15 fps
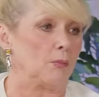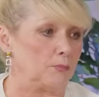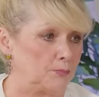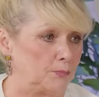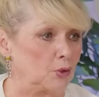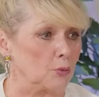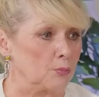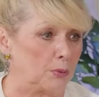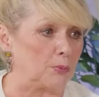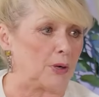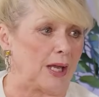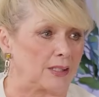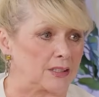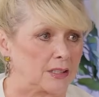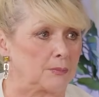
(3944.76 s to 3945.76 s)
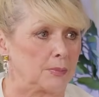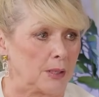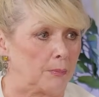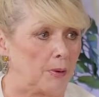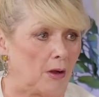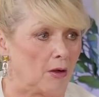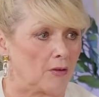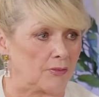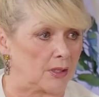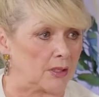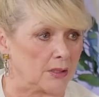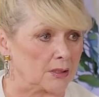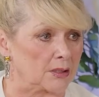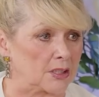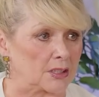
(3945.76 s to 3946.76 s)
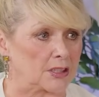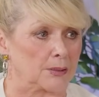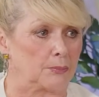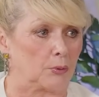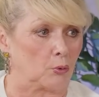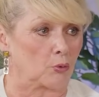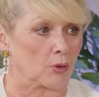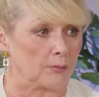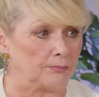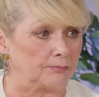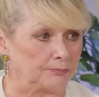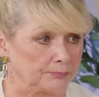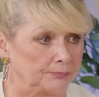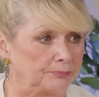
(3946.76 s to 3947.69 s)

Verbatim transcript: I'm super proud to be a part of it and to support them.